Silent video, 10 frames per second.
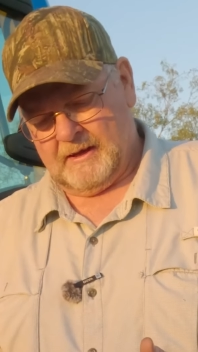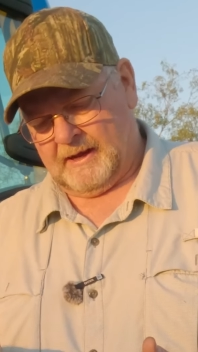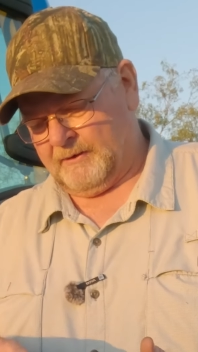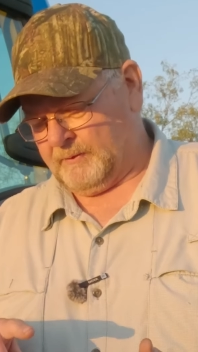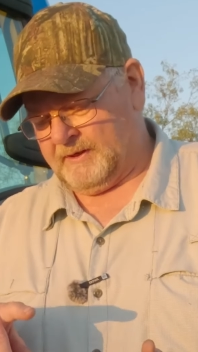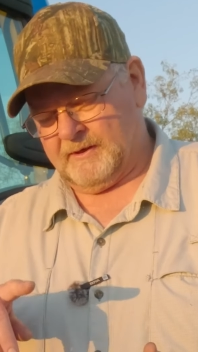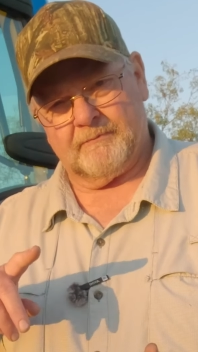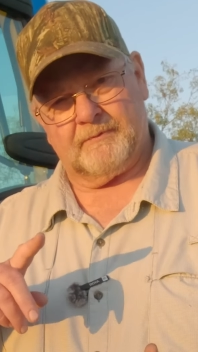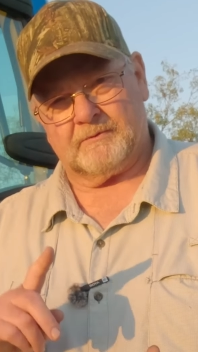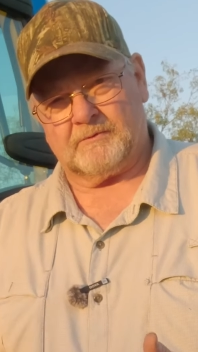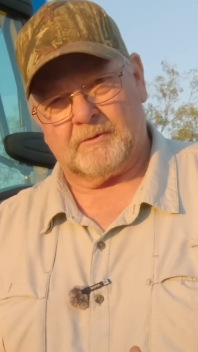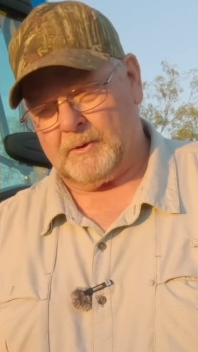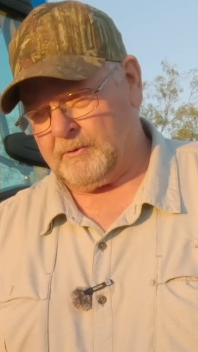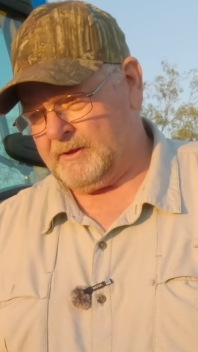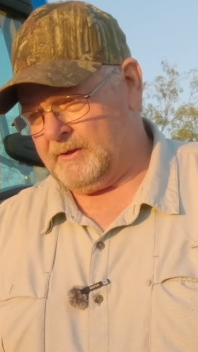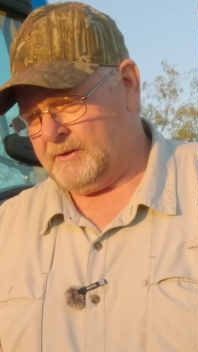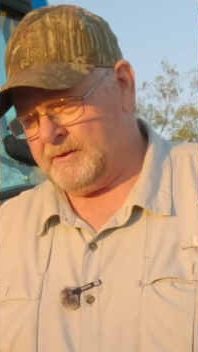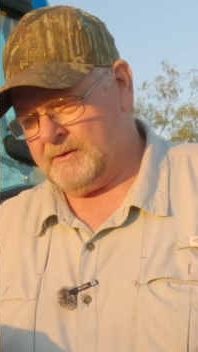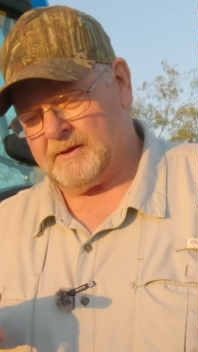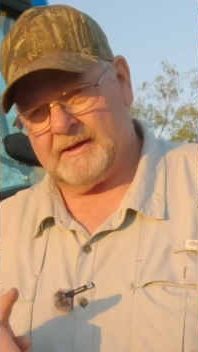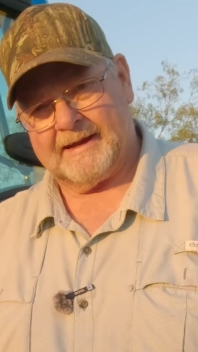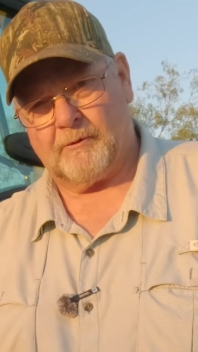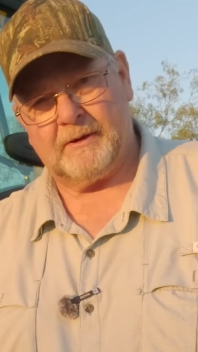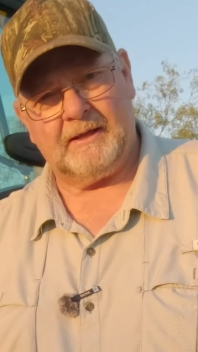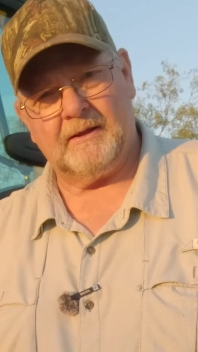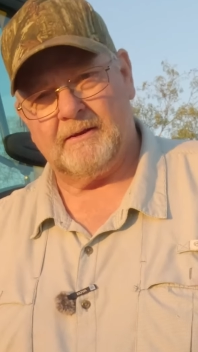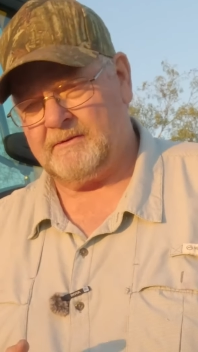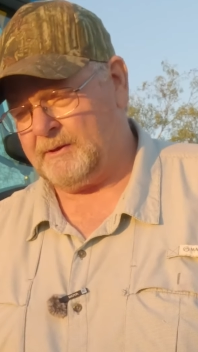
I don't care if it's Kubota, Kioti,